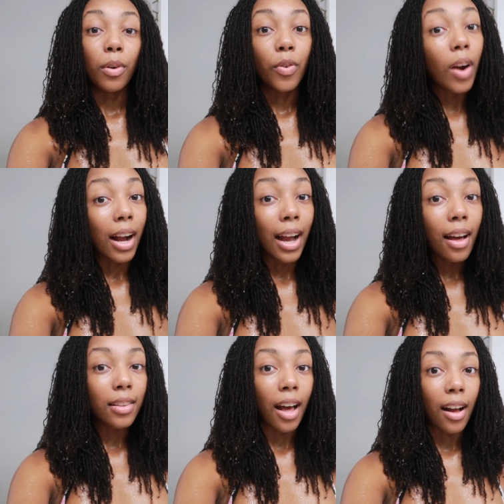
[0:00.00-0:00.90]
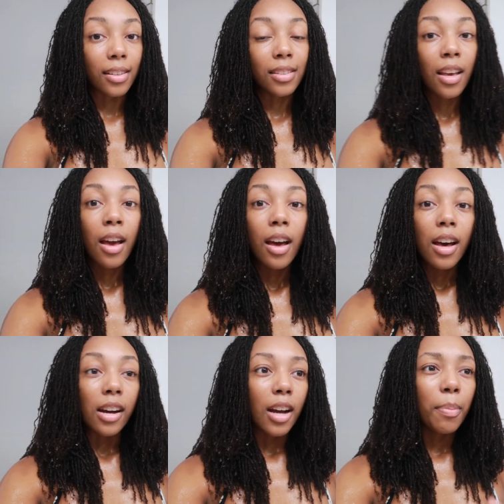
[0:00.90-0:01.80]
before I got locks,
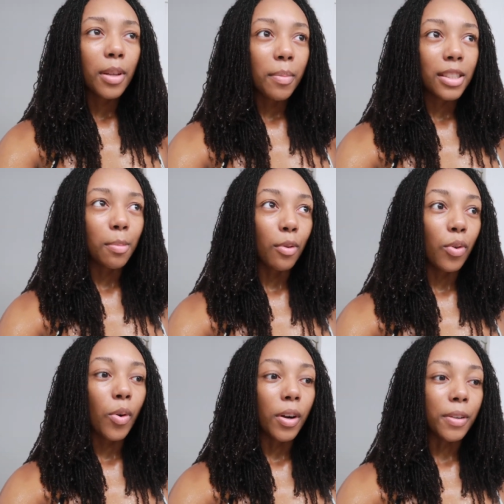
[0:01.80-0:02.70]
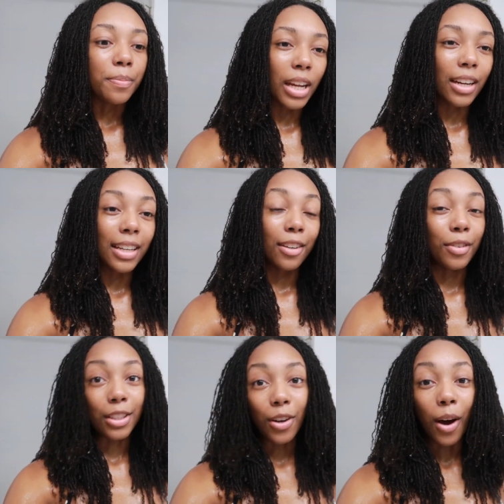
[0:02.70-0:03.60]
a couple of months before, when I didn't
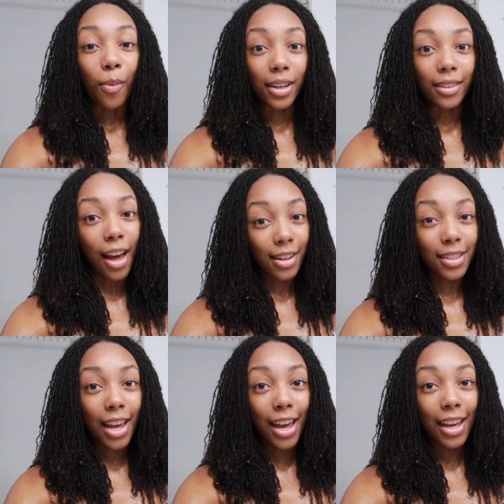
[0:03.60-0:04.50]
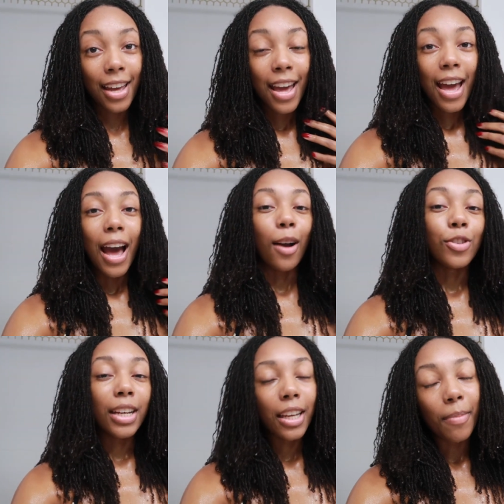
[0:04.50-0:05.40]
really know I wanted locks yet, I was
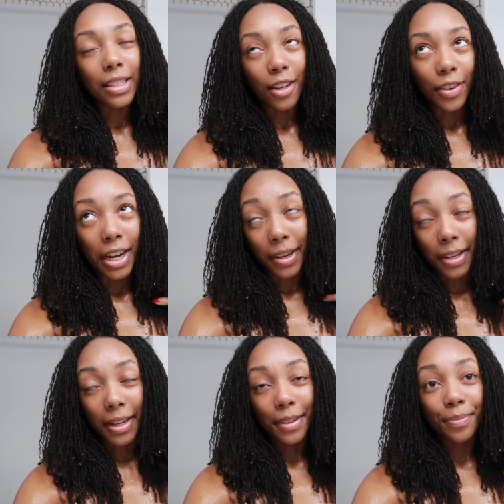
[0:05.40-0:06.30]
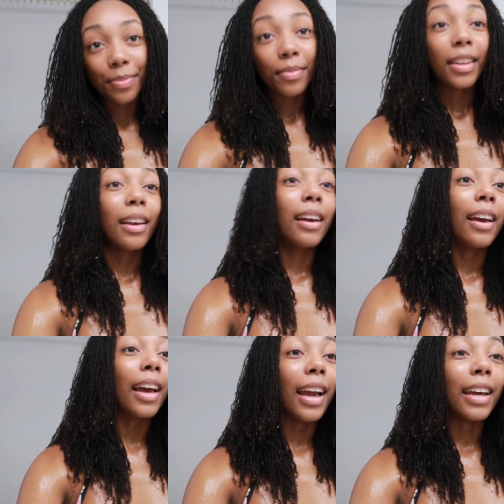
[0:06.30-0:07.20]
trying to get myself a haircut.
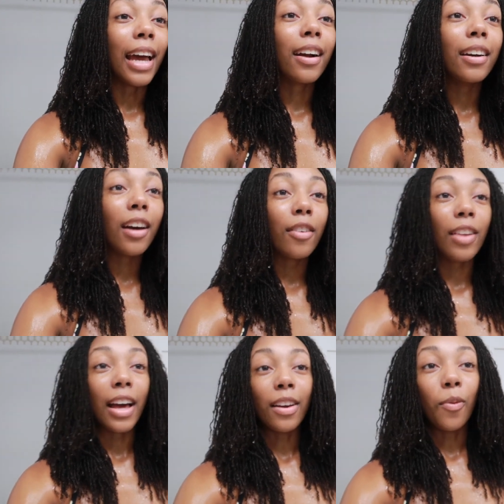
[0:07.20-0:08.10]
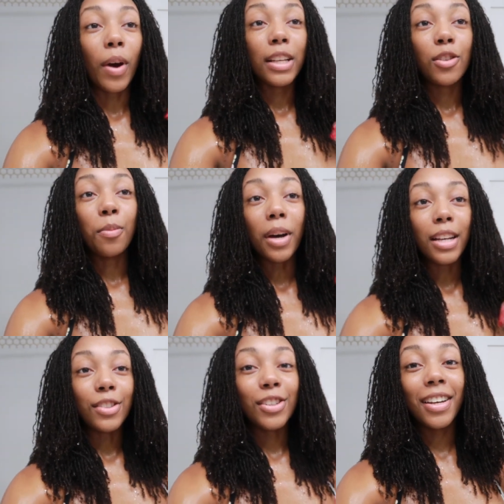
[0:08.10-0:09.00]
And I cut off like way too
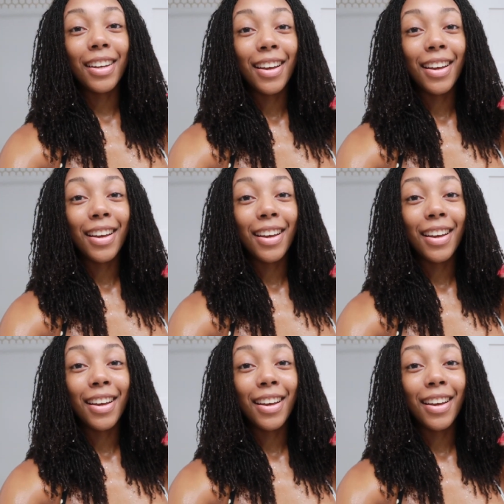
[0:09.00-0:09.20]
much